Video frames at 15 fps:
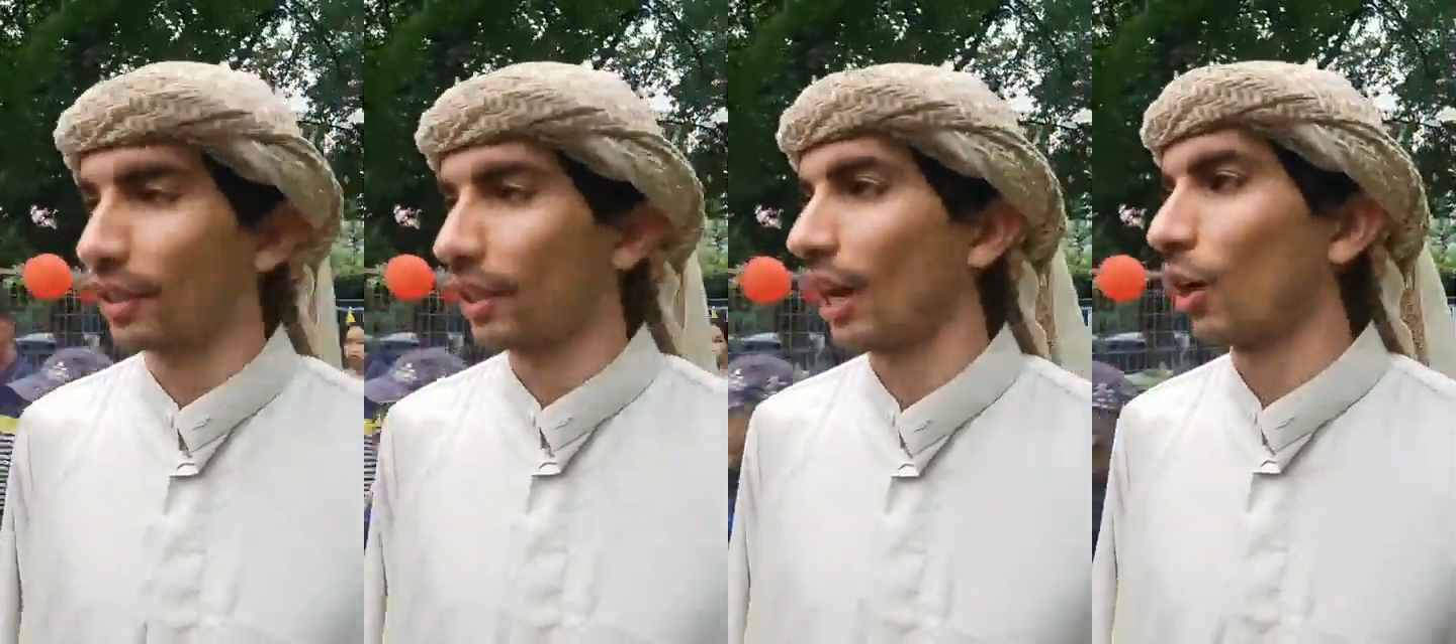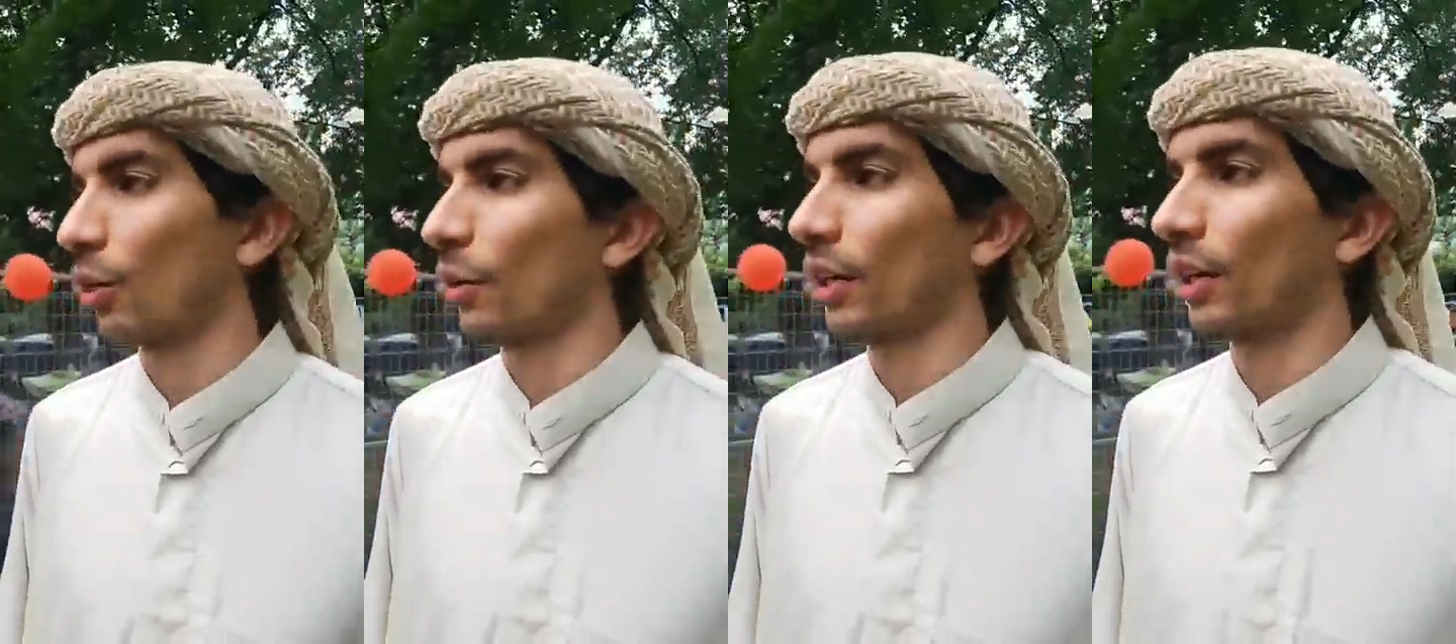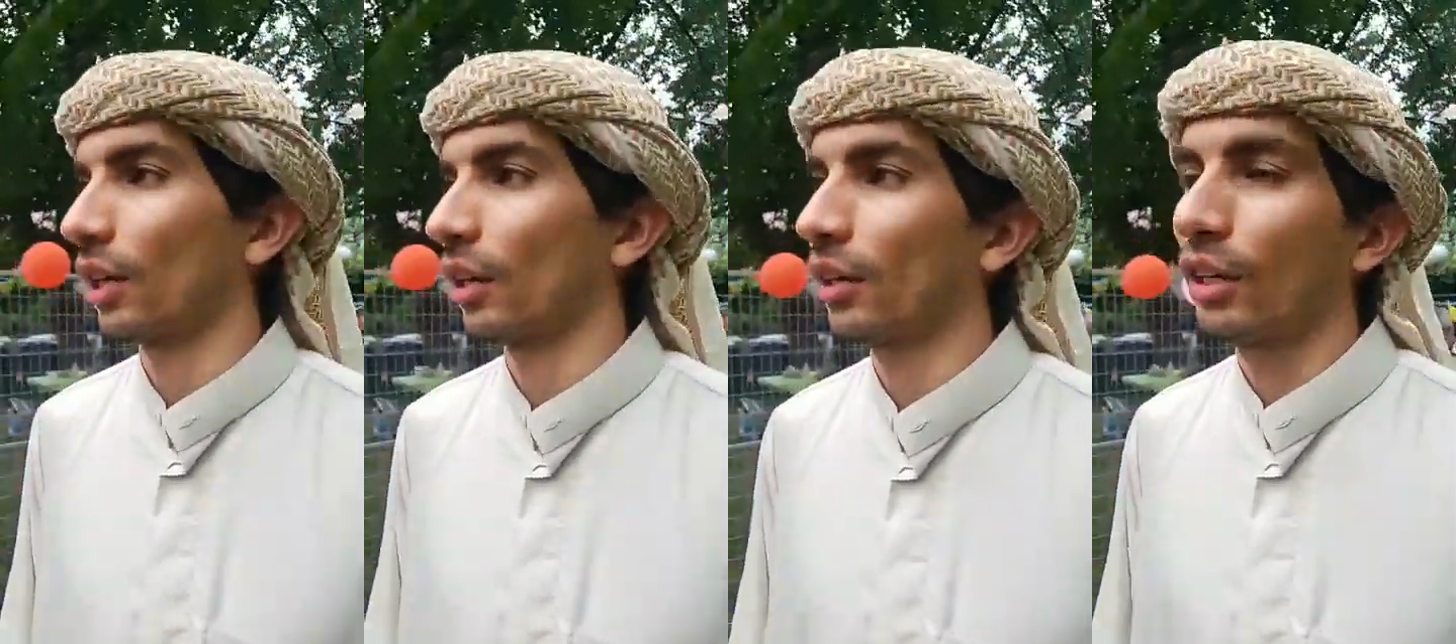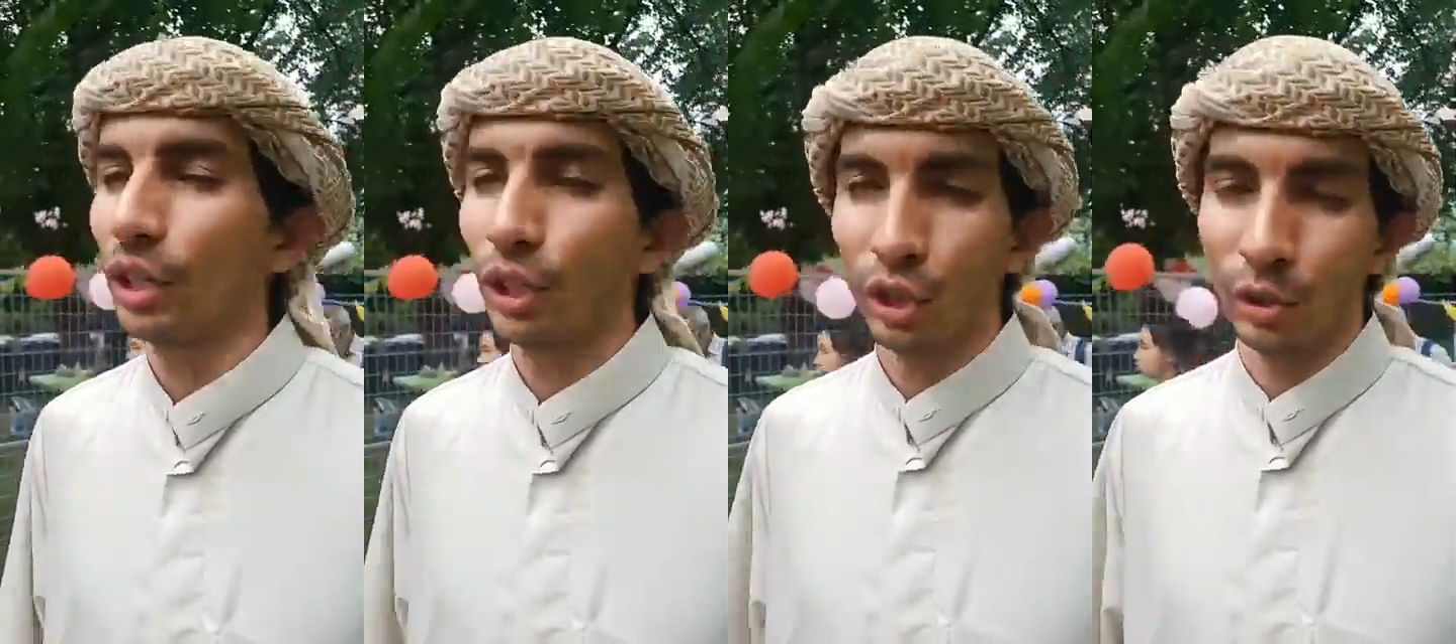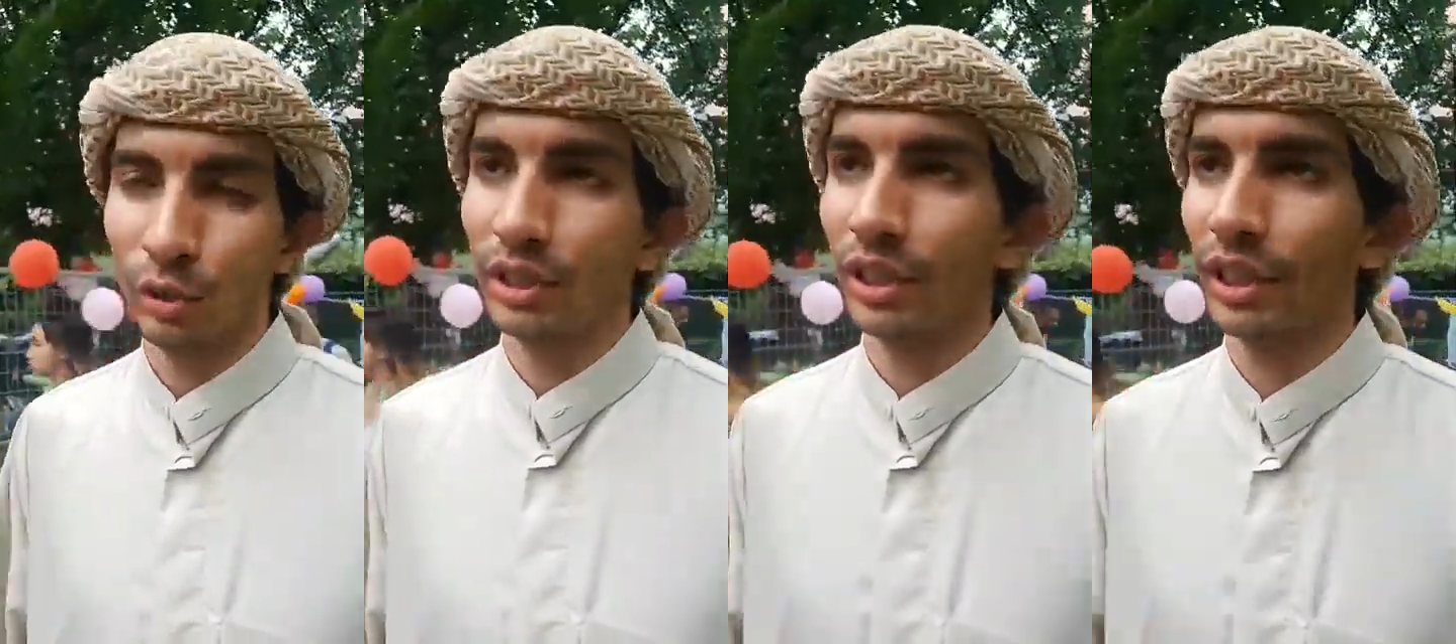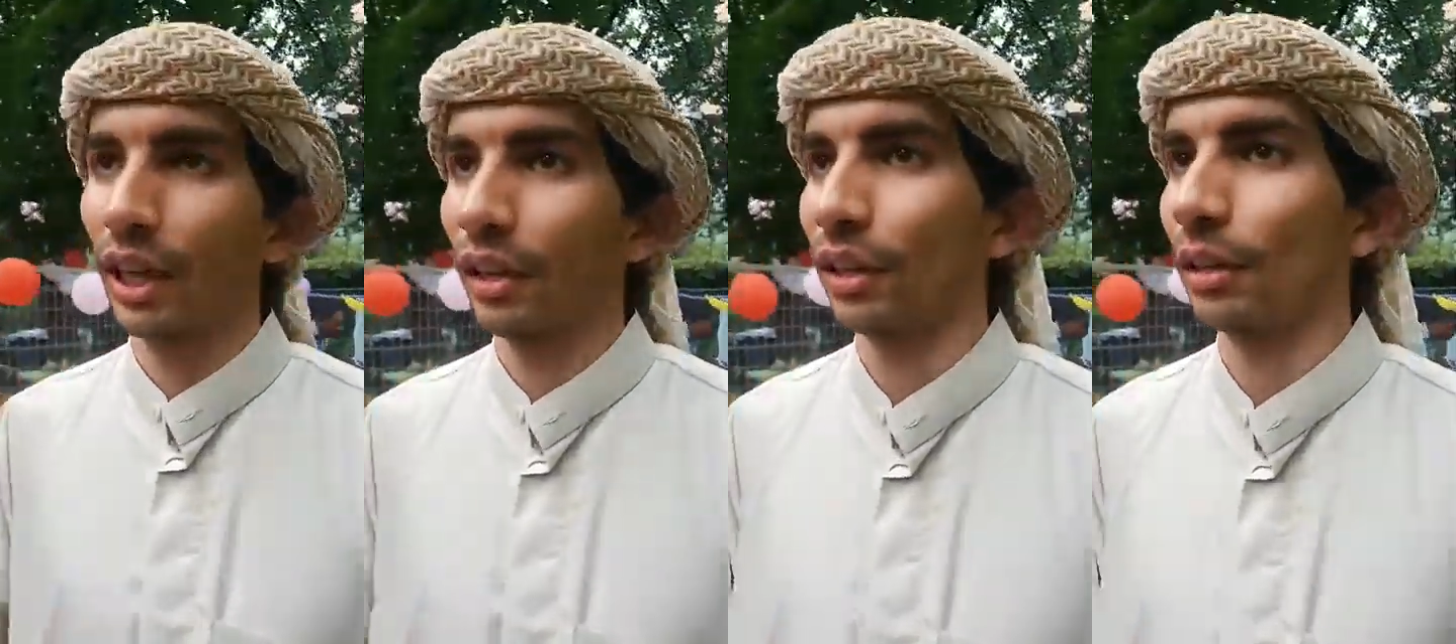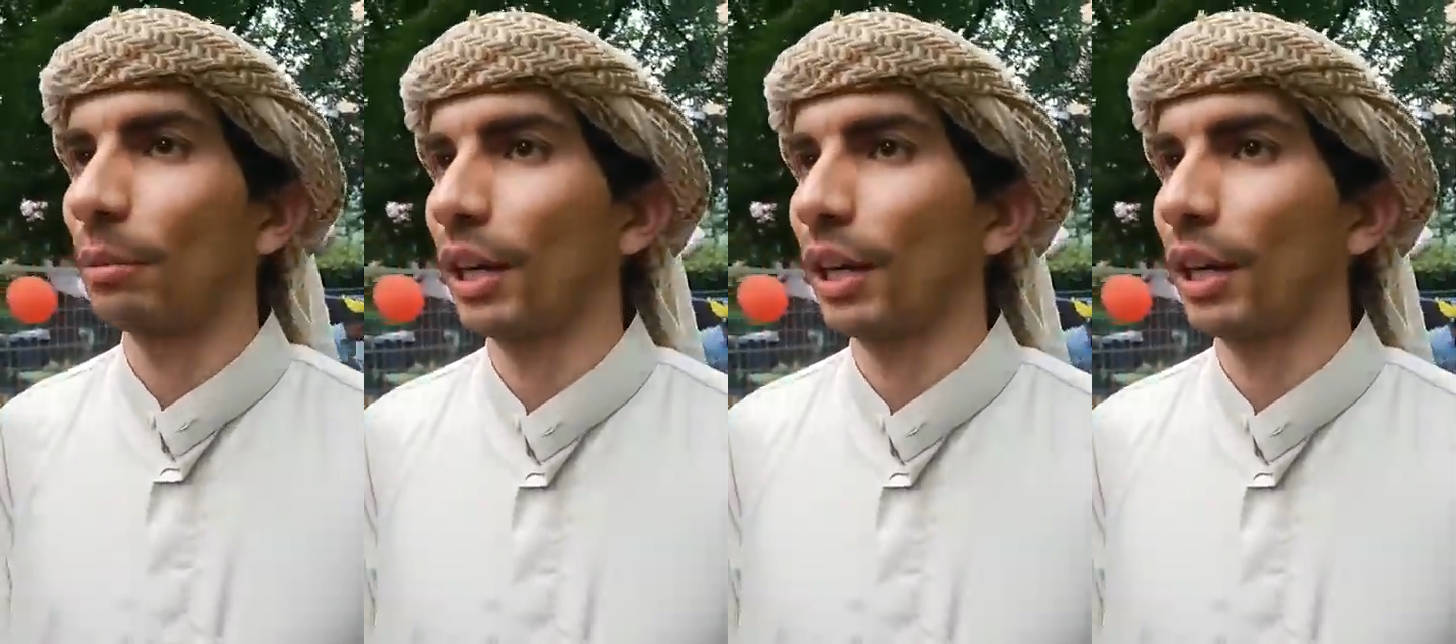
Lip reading: and how are we gonna glue it together?